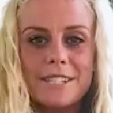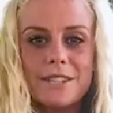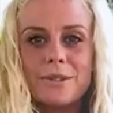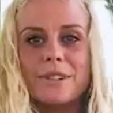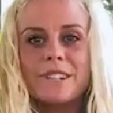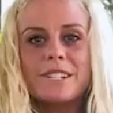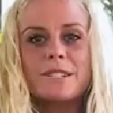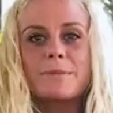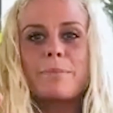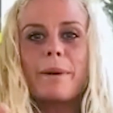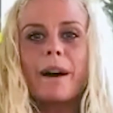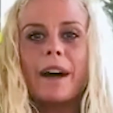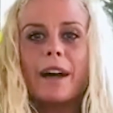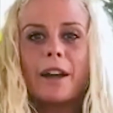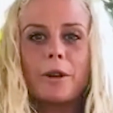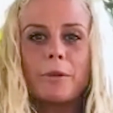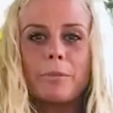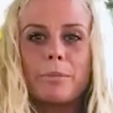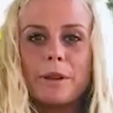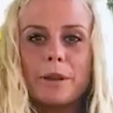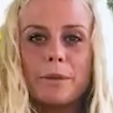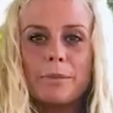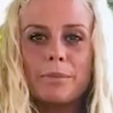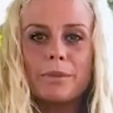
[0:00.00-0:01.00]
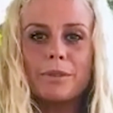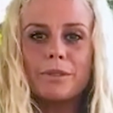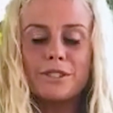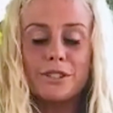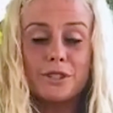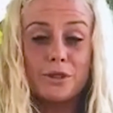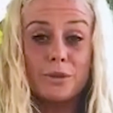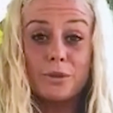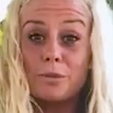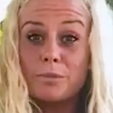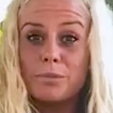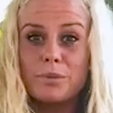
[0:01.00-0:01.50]
to inspire people
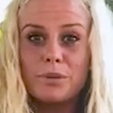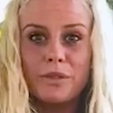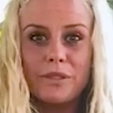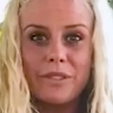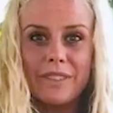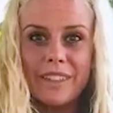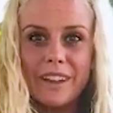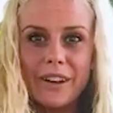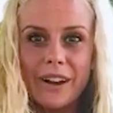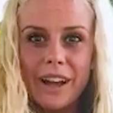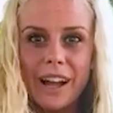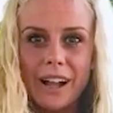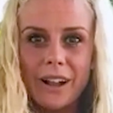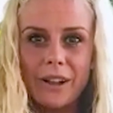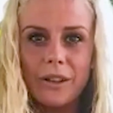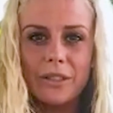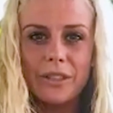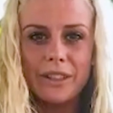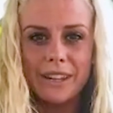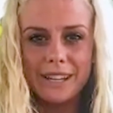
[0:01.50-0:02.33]
to improve their health,